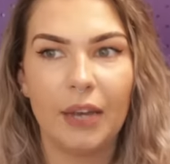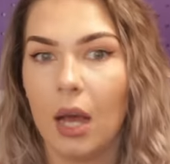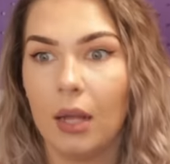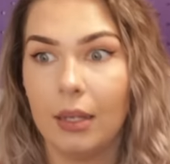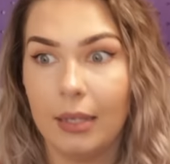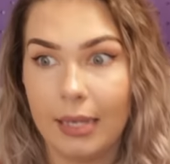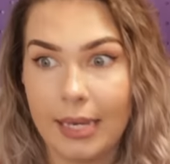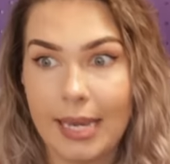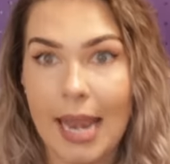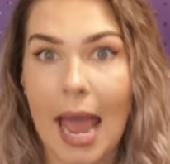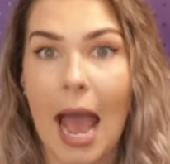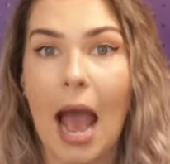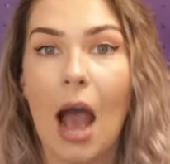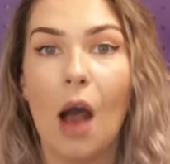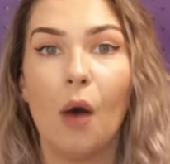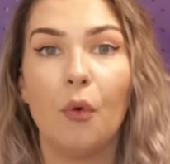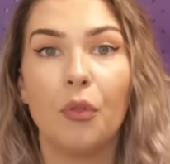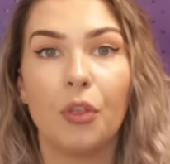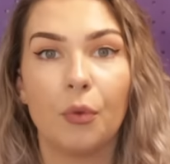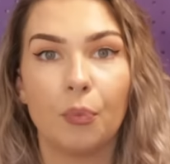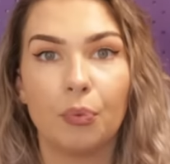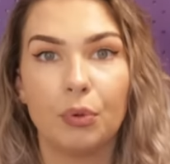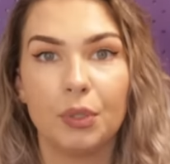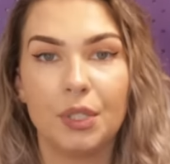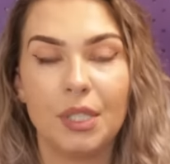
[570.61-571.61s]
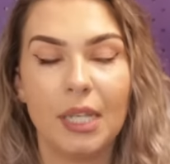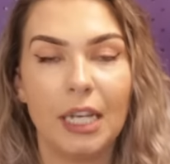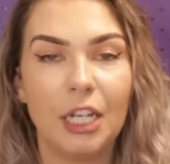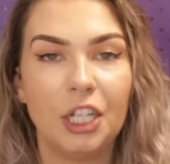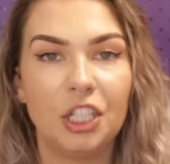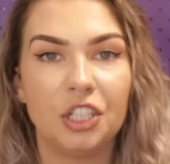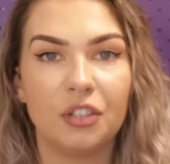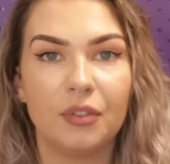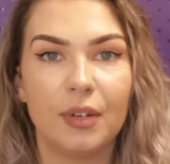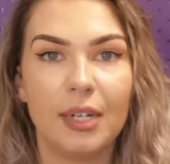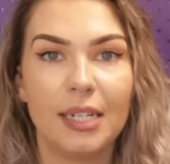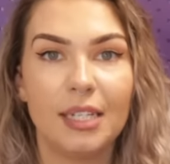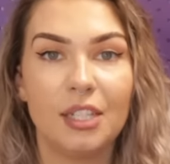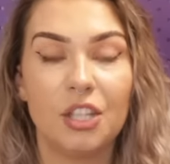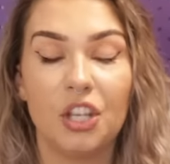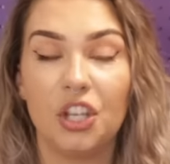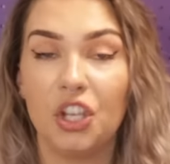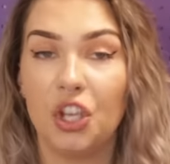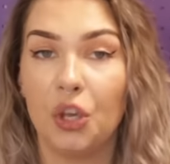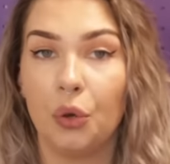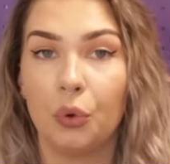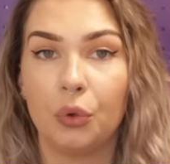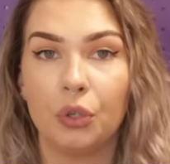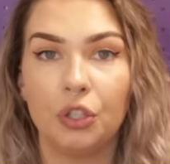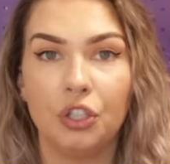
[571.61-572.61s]
Now the procedure is that
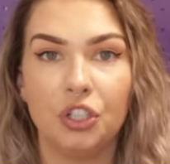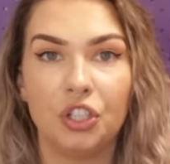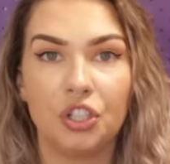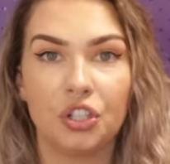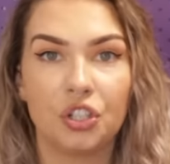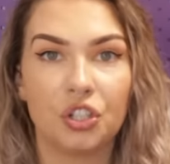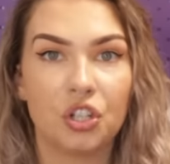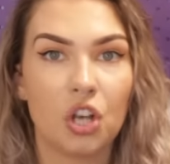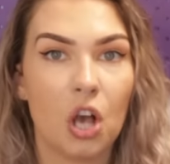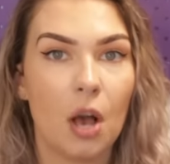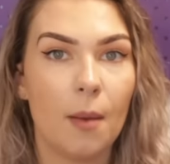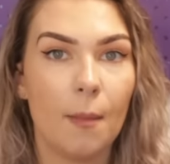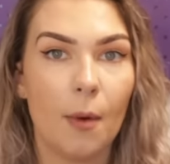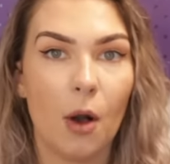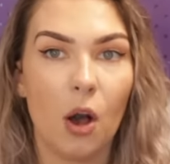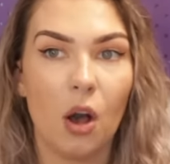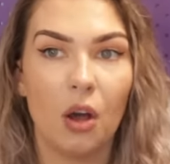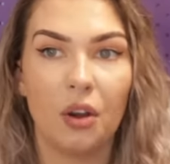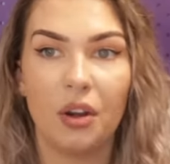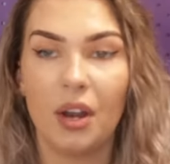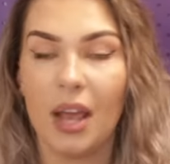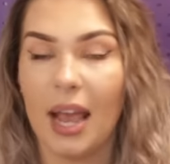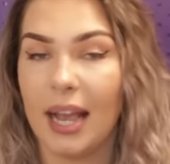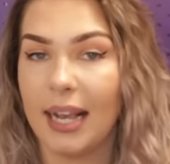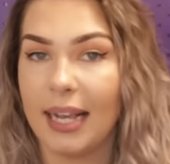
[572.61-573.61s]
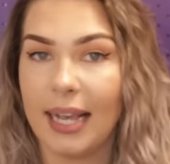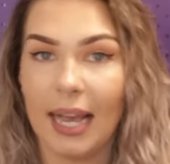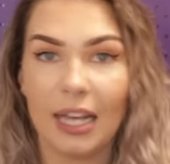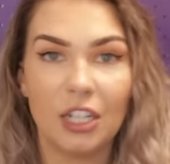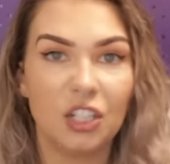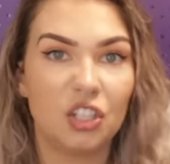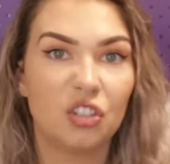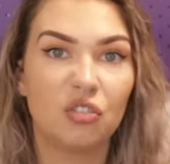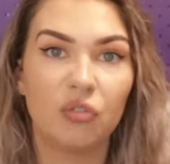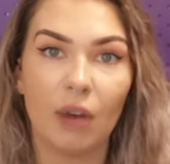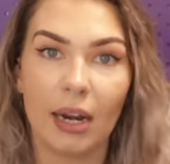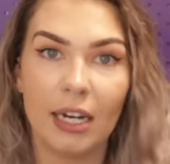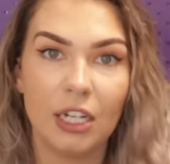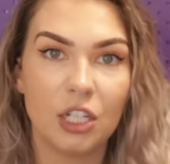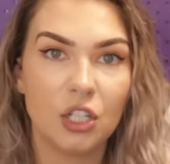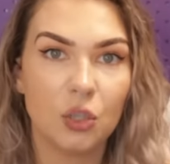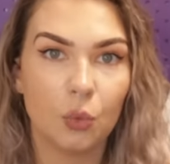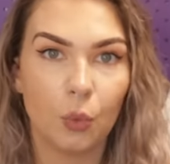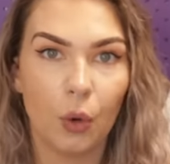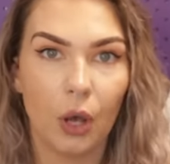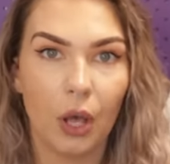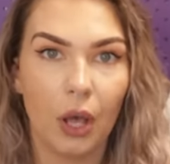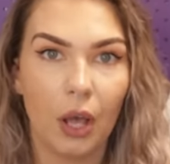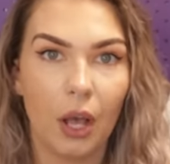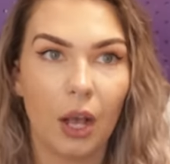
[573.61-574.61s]
you can just come on and get straight to
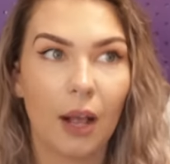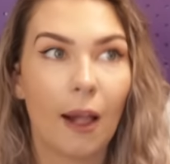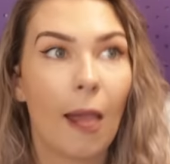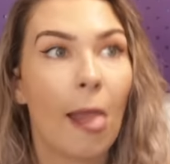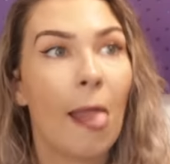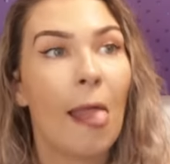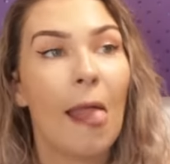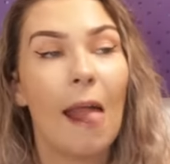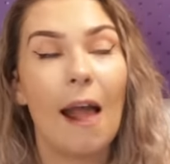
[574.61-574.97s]
work.